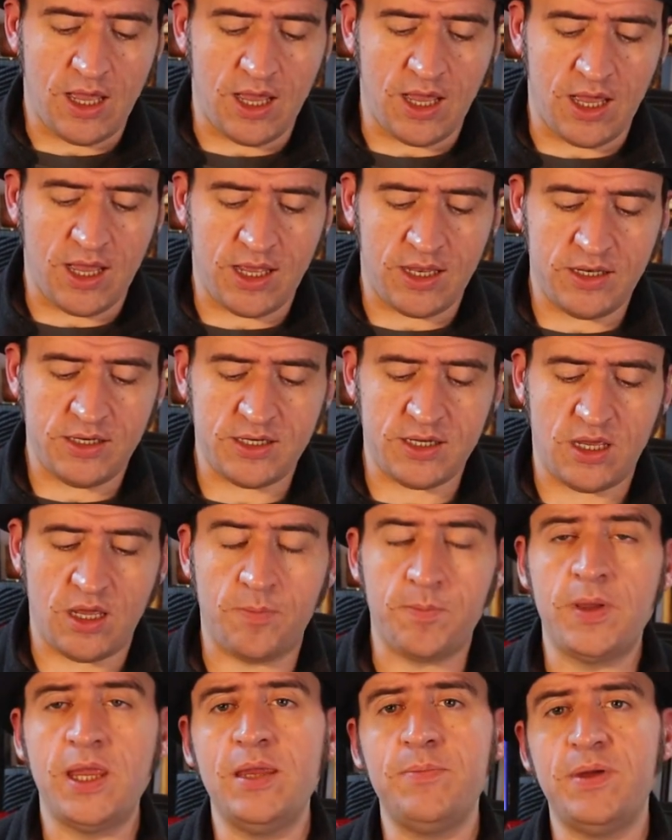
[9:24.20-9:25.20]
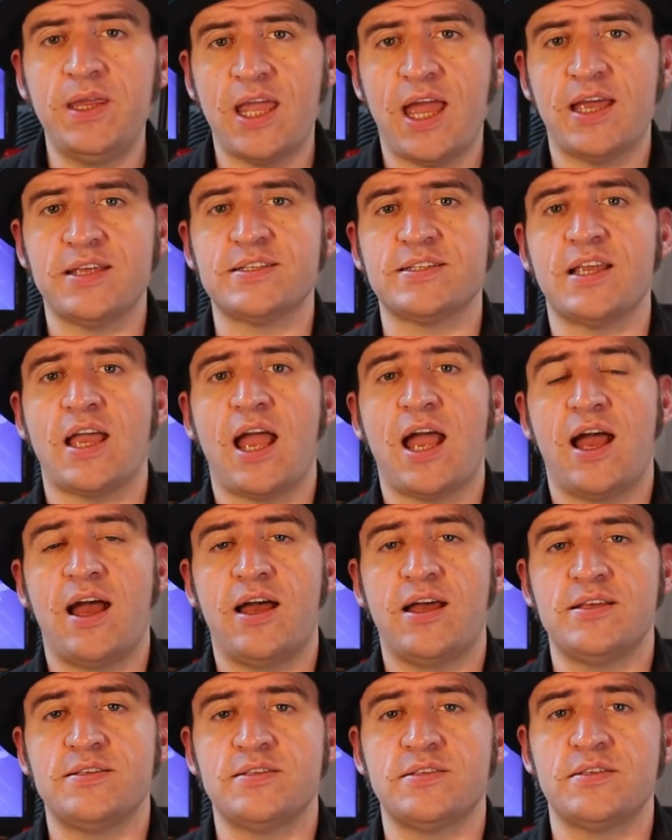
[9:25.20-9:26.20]
And PBS
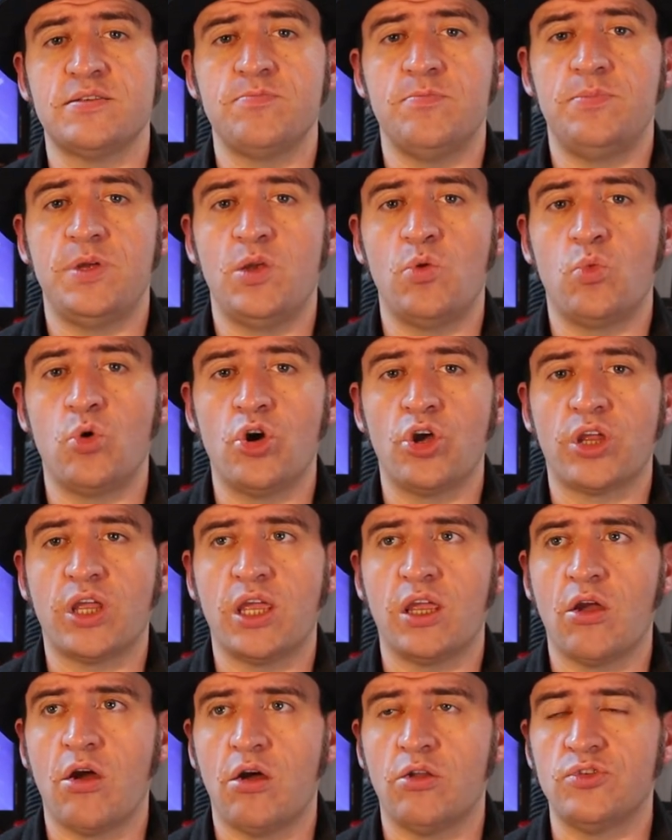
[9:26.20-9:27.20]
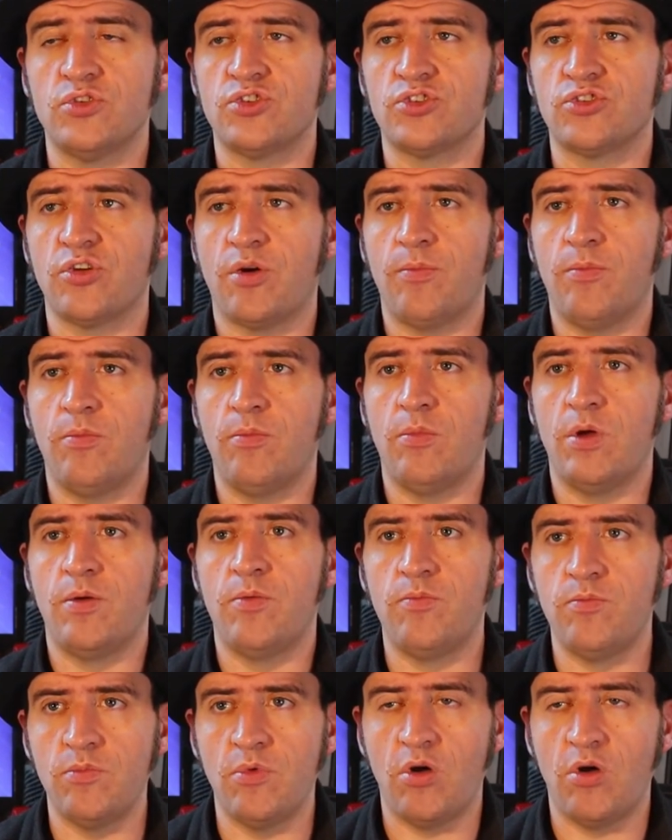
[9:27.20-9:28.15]
has been working on some